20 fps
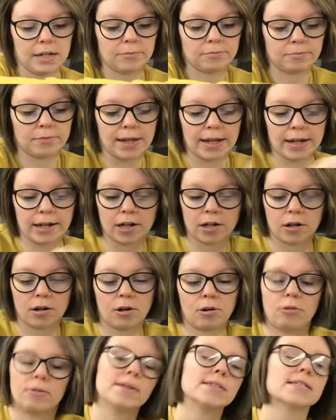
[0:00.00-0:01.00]
They are
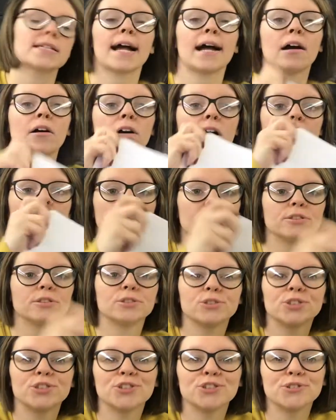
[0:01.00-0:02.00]
always out on
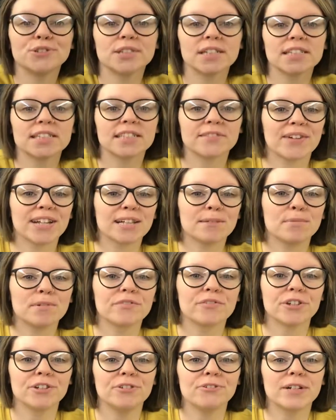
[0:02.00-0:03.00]
Tuesdays, available
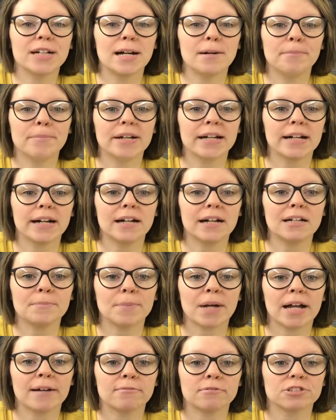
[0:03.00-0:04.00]
for you to come pick up.
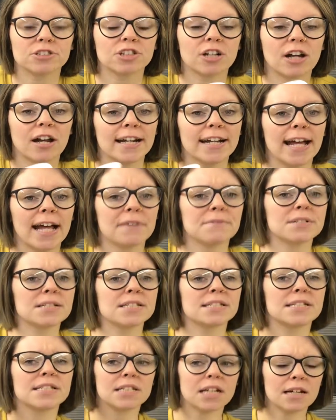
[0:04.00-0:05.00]
I will try and have
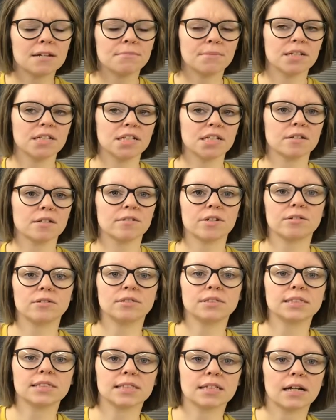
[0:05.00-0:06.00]
some
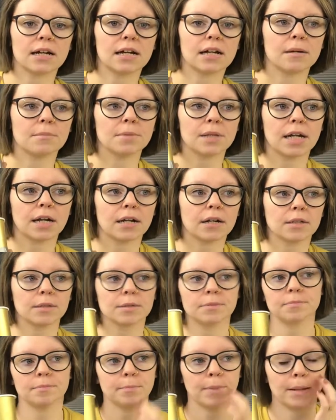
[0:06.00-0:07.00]
materials that are
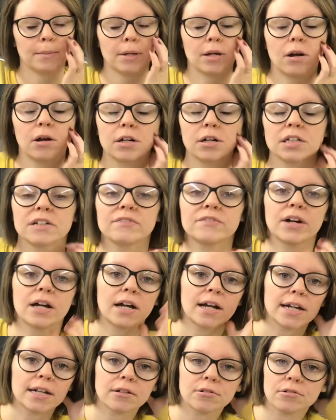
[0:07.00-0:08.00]
maybe hard to
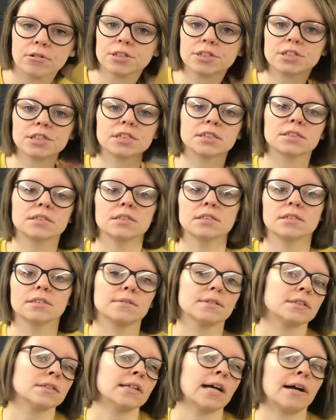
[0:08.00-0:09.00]
find or just
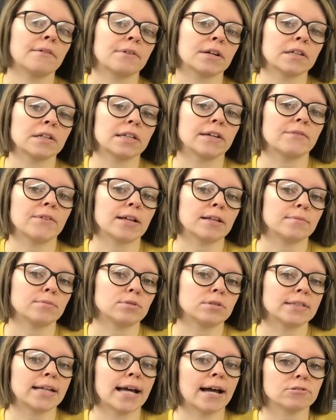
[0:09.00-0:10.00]
not readily
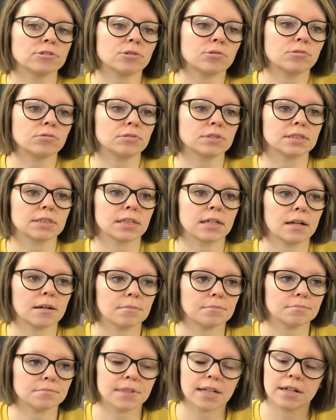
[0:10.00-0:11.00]
available in households
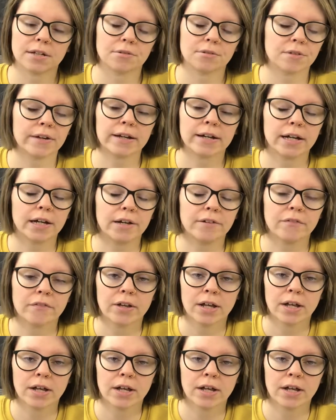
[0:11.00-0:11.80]
that you think of.